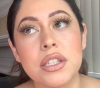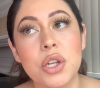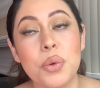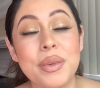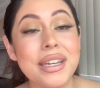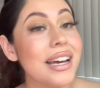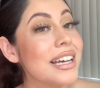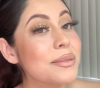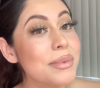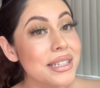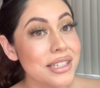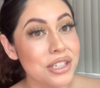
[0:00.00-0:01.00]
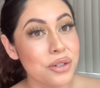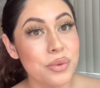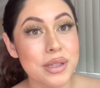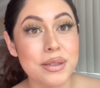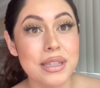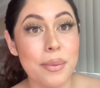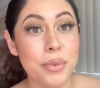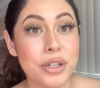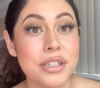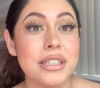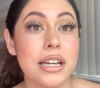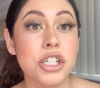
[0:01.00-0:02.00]
So because my sister was that
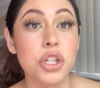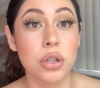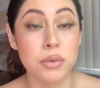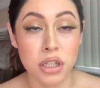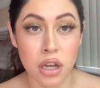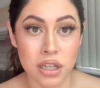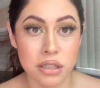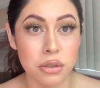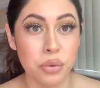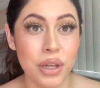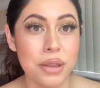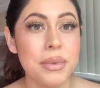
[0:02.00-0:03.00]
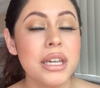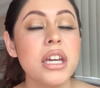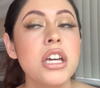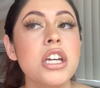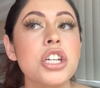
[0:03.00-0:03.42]
person that showed up to the hospital with me,